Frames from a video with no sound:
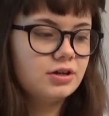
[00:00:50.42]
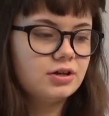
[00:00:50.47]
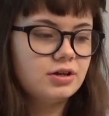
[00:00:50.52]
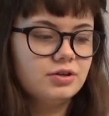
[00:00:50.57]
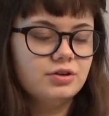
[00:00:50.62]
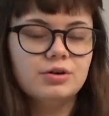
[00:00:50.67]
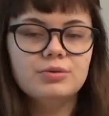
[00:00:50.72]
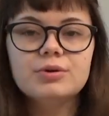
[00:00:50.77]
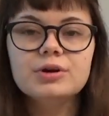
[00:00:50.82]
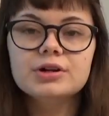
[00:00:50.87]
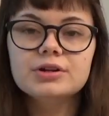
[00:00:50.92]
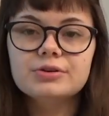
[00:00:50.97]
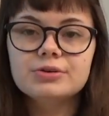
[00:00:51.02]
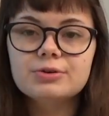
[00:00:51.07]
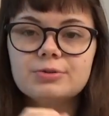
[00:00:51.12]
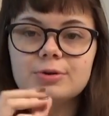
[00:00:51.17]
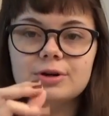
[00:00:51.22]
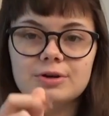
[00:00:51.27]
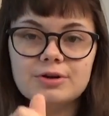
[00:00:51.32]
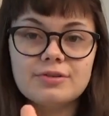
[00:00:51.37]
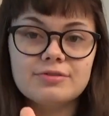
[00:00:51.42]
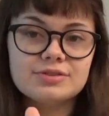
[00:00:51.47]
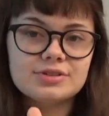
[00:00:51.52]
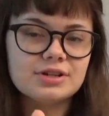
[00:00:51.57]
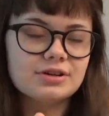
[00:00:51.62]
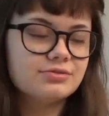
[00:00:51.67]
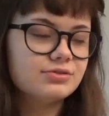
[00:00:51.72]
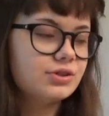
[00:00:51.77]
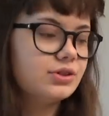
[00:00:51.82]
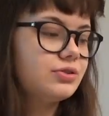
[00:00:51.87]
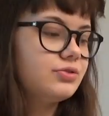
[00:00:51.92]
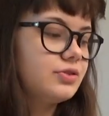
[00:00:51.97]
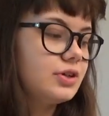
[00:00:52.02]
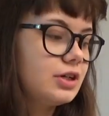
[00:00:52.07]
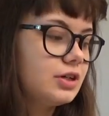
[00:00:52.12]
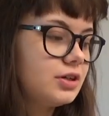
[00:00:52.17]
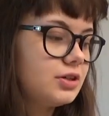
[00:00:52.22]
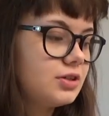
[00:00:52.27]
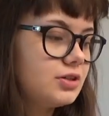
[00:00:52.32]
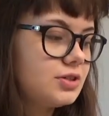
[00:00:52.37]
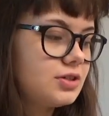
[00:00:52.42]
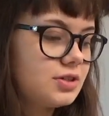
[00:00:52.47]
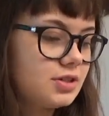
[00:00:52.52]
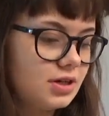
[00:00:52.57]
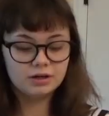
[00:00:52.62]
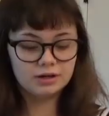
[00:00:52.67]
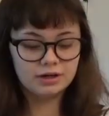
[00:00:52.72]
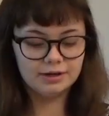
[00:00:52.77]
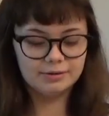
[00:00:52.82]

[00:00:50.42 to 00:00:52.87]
you don't want to do it when you have stuff on your fingers.